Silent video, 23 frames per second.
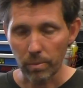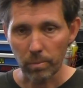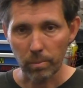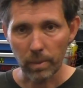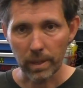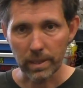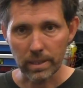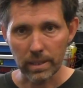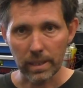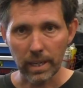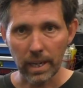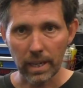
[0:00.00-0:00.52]
that
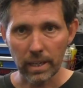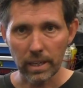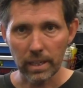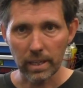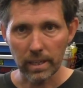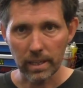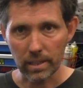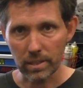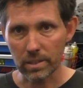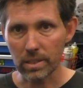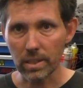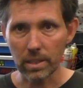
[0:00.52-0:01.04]
once again you can
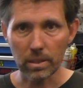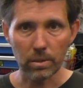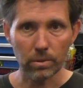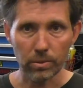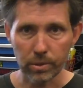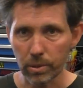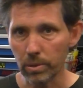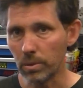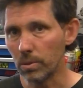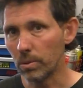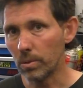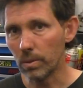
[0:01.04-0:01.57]
get a single
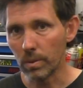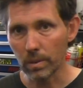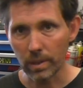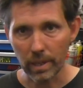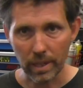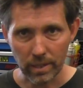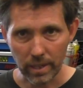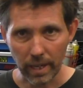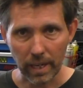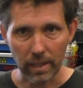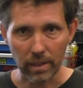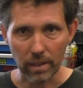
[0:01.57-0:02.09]
tool
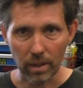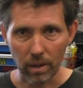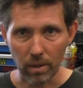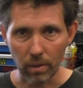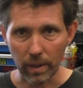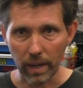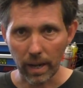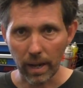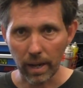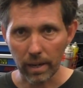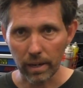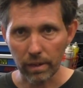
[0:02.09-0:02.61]
and take the whole
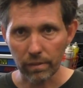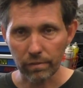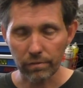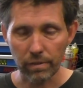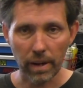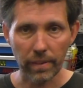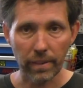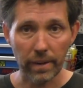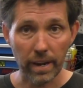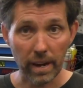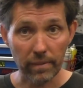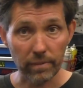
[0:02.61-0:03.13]
guard off
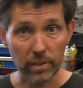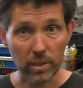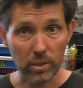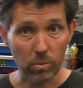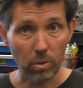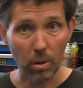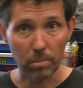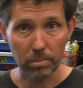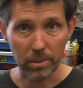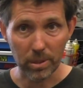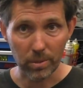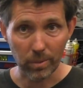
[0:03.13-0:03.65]
rather than having to
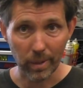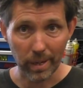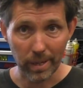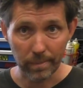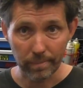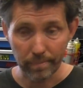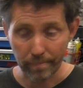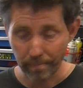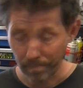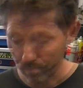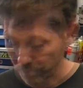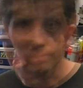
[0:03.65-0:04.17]
swap between
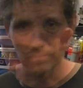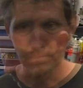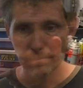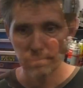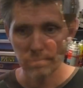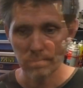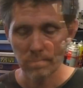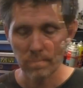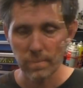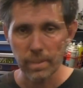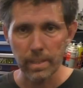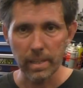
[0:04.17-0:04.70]
them.
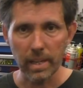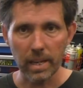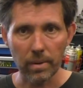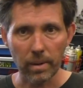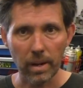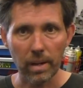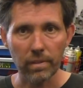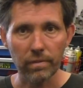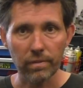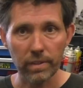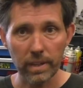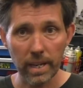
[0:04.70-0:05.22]

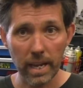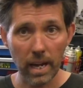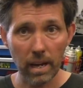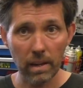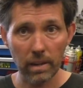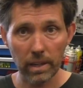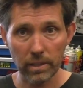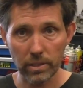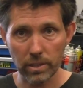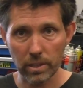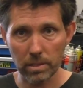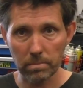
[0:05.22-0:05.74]
Anyway, for now
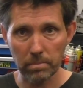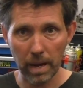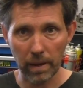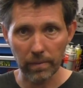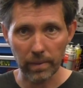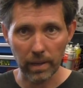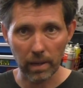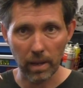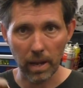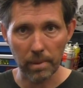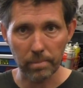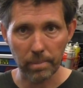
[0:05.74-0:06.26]
let's just mount
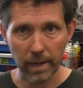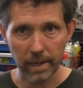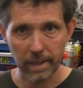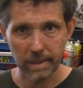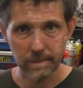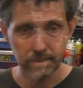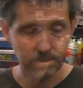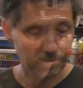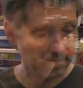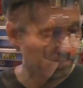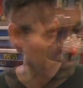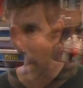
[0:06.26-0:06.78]
the light bracket.
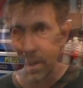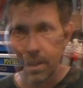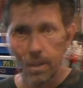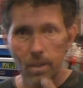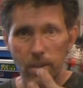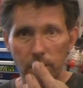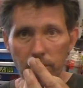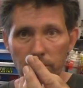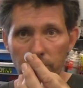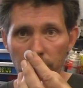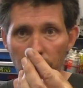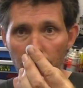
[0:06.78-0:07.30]

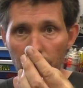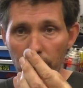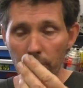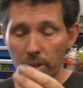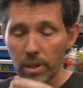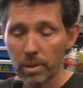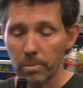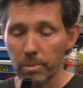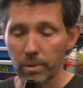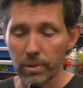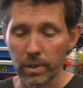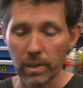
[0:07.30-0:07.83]
So I'm
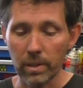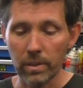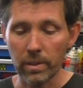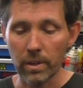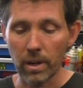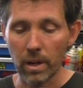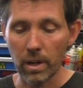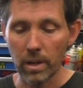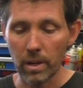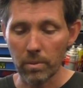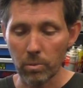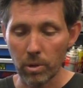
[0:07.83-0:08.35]
going to put the little
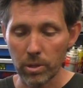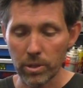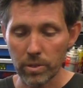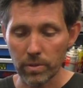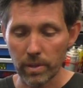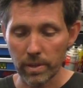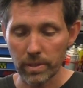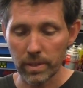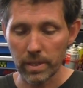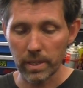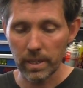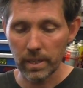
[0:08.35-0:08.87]
nylon washer
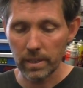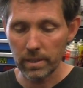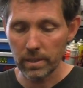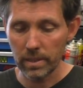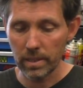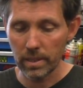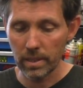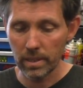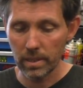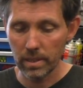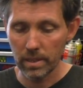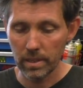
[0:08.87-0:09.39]

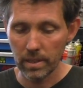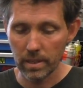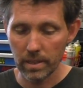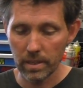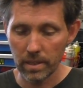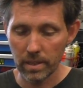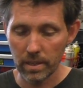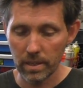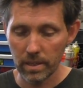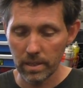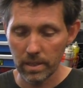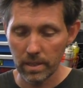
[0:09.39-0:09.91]
underneath,
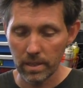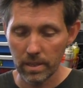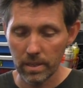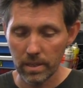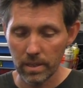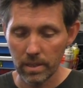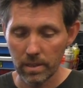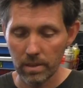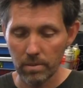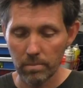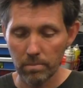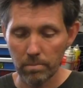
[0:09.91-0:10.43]

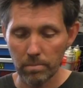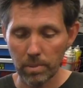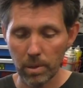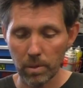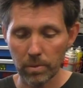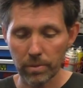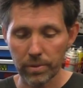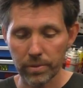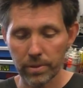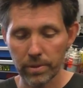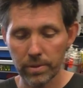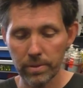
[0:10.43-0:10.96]

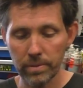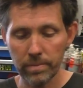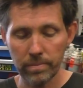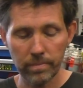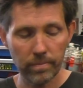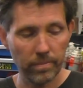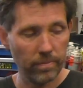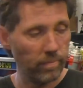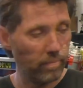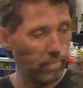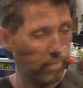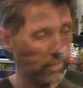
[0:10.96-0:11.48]
bolt through.
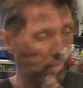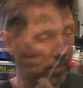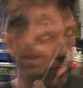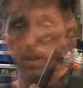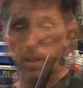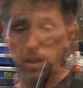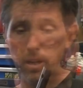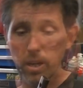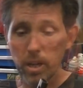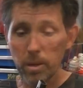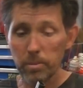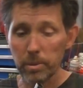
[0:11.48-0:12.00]

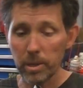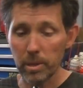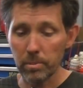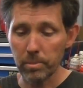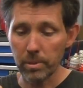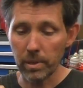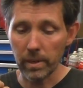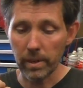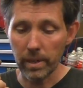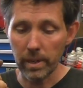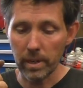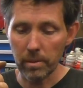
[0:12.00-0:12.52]
I'm going to
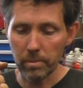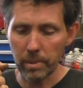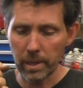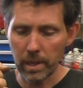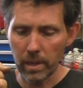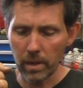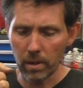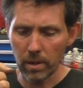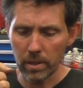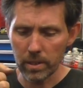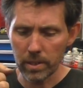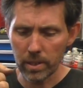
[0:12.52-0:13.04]
put a little bit of
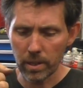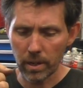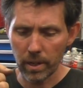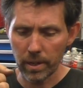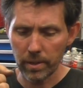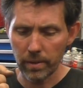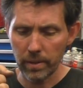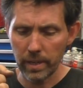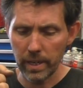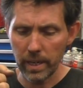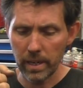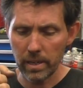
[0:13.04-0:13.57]
Loctite
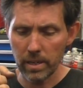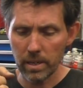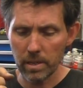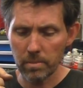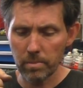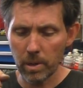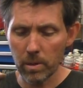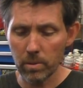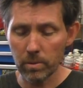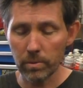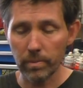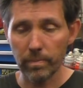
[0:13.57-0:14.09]
on the end of the
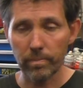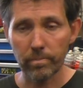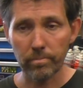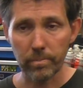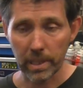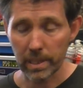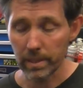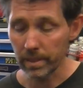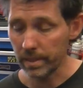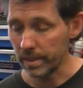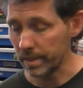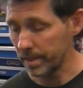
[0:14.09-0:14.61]
bolt
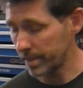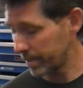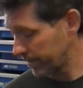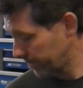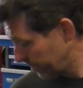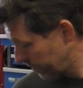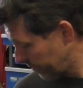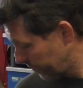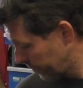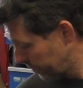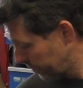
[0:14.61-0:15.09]
because